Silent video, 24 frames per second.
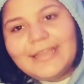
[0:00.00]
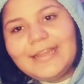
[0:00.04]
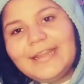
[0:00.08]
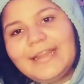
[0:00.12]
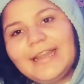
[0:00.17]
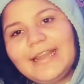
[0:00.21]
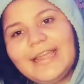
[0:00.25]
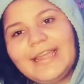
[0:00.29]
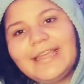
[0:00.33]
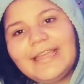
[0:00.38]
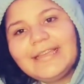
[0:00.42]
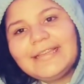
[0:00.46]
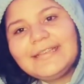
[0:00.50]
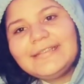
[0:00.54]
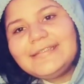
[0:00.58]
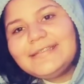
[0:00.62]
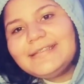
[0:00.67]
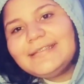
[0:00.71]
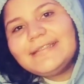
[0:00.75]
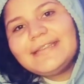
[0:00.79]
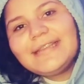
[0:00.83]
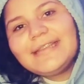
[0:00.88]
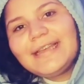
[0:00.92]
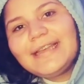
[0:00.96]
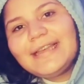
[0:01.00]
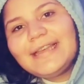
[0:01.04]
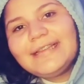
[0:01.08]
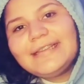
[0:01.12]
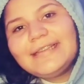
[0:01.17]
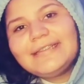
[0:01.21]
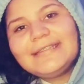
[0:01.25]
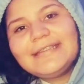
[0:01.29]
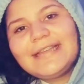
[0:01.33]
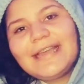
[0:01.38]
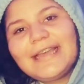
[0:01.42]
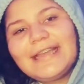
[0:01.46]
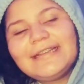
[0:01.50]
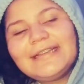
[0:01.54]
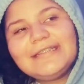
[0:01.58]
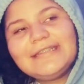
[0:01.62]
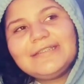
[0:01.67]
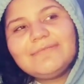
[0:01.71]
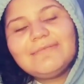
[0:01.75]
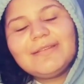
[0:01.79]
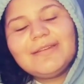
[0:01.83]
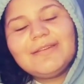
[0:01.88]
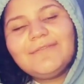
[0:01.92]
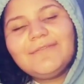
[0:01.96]
legs because i
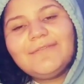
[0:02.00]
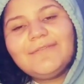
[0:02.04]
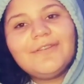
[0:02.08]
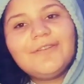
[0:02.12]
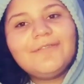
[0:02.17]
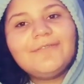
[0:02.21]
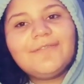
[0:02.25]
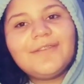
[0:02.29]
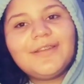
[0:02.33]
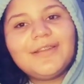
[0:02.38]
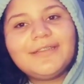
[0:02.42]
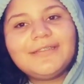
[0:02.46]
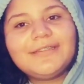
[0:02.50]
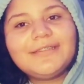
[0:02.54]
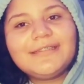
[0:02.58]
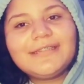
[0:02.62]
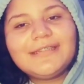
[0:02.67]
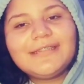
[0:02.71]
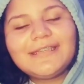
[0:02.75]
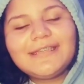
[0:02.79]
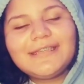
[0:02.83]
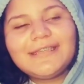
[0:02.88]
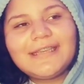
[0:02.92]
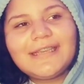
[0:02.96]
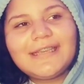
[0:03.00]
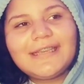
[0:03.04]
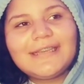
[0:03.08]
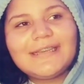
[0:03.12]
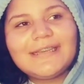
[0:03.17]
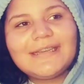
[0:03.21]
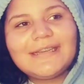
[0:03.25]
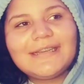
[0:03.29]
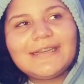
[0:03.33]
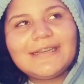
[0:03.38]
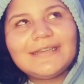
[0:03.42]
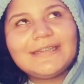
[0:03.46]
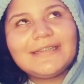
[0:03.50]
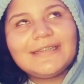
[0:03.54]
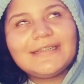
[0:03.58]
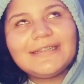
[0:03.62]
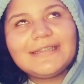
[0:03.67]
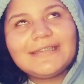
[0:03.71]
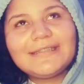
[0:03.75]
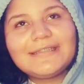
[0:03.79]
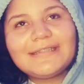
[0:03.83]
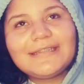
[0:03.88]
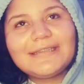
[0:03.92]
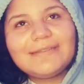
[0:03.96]
just want to feel fancy and at
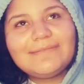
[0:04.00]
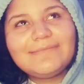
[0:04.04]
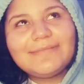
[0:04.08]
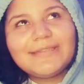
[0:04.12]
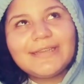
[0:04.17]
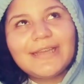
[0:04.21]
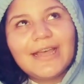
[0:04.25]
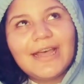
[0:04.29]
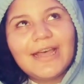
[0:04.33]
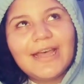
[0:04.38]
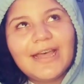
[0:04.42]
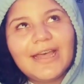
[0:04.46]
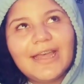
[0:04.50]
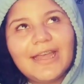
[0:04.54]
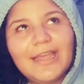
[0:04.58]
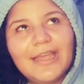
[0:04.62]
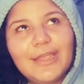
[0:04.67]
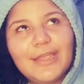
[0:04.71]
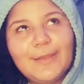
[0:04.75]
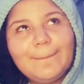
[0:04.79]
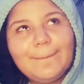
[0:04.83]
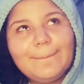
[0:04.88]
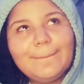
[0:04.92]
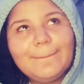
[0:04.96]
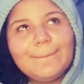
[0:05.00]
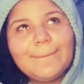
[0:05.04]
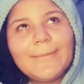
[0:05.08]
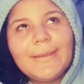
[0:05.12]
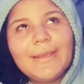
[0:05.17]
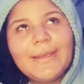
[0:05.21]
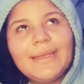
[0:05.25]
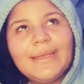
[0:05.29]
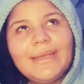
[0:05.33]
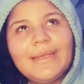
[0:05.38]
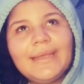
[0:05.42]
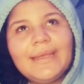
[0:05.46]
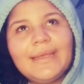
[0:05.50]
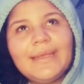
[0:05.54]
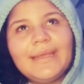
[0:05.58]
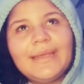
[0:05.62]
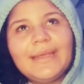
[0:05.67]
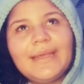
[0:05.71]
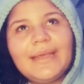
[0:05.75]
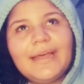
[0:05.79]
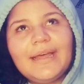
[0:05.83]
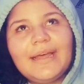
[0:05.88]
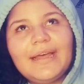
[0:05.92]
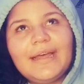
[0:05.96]
the same time
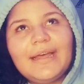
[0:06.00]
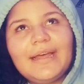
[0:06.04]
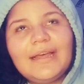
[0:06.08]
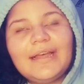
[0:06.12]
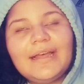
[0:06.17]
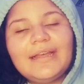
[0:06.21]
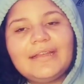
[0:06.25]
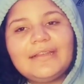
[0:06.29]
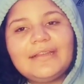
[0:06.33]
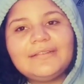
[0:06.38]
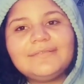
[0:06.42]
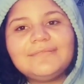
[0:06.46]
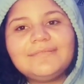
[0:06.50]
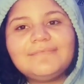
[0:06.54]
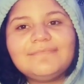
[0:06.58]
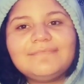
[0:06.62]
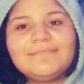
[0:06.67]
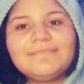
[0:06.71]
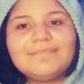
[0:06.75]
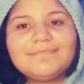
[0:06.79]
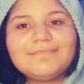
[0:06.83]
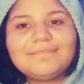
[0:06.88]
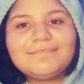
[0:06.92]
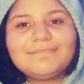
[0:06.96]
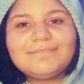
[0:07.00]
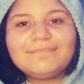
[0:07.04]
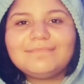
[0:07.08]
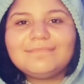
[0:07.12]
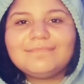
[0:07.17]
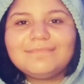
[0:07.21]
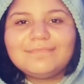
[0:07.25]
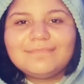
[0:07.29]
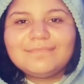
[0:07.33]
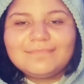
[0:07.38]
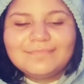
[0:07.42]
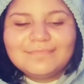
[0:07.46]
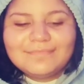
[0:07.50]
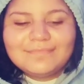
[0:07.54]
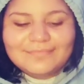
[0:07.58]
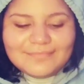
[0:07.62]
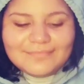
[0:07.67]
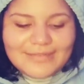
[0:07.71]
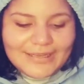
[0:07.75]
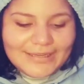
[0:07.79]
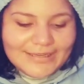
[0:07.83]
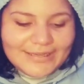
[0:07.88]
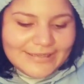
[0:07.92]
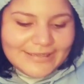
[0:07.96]
uh
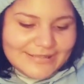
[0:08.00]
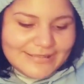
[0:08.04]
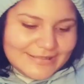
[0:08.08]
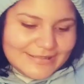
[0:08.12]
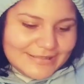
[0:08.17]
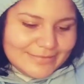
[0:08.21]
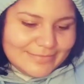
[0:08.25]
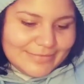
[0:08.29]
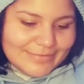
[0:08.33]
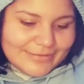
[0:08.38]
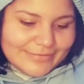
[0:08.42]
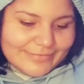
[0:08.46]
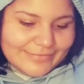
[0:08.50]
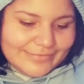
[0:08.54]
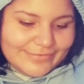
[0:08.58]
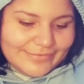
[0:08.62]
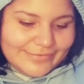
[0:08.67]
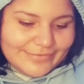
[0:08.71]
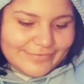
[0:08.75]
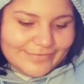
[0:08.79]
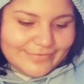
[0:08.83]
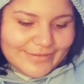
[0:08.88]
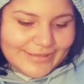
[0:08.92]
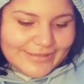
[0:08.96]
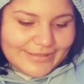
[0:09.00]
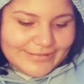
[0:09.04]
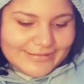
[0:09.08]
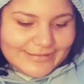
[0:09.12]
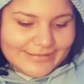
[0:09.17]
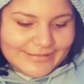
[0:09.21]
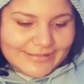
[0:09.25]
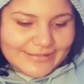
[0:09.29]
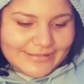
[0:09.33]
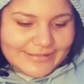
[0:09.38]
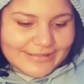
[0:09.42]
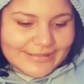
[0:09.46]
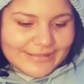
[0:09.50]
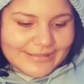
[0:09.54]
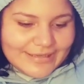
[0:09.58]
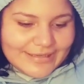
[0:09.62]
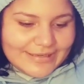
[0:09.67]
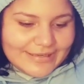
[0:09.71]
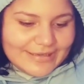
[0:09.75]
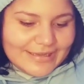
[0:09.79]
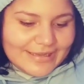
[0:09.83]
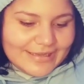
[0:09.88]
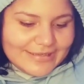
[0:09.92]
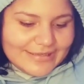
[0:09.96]
I guess it just makes me feel fancy
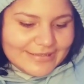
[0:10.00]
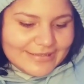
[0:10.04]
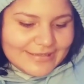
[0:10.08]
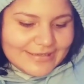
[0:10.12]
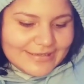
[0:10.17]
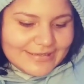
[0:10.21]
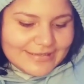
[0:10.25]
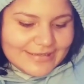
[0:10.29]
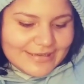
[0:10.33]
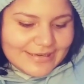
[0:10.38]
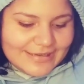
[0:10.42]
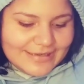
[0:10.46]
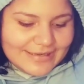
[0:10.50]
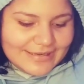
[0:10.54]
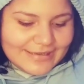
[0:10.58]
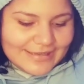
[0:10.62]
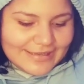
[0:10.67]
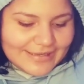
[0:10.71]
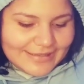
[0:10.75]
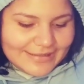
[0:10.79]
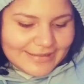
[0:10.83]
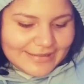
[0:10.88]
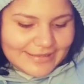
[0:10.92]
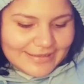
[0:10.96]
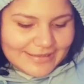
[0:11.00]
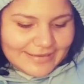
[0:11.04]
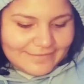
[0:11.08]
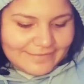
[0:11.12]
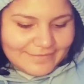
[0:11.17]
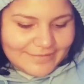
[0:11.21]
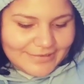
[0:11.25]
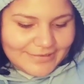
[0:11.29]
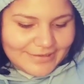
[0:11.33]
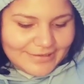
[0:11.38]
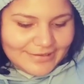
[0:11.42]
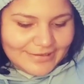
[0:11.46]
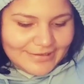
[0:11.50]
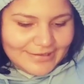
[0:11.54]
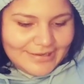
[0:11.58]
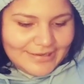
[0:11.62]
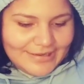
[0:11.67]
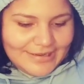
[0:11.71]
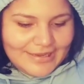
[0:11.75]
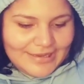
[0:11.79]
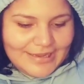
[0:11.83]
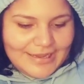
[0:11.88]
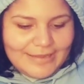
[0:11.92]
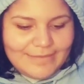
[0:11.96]
and I just kind of like it that way.
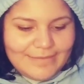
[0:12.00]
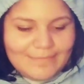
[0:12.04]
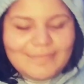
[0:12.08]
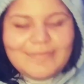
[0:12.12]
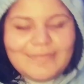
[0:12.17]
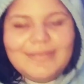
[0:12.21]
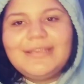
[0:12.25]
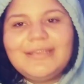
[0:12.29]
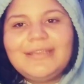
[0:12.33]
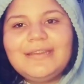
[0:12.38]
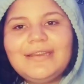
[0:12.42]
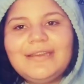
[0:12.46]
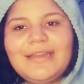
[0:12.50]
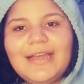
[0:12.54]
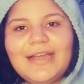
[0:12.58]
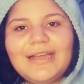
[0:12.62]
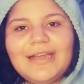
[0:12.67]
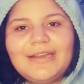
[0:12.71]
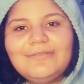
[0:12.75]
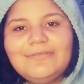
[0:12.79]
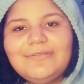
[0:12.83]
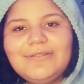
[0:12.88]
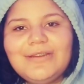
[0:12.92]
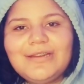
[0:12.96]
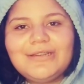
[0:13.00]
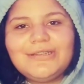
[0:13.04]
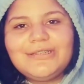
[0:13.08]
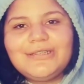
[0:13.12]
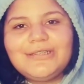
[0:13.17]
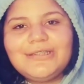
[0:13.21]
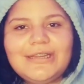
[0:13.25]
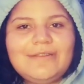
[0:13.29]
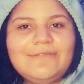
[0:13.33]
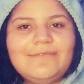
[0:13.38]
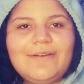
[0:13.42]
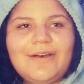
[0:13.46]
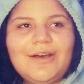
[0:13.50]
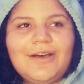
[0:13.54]
I mean, I do not shave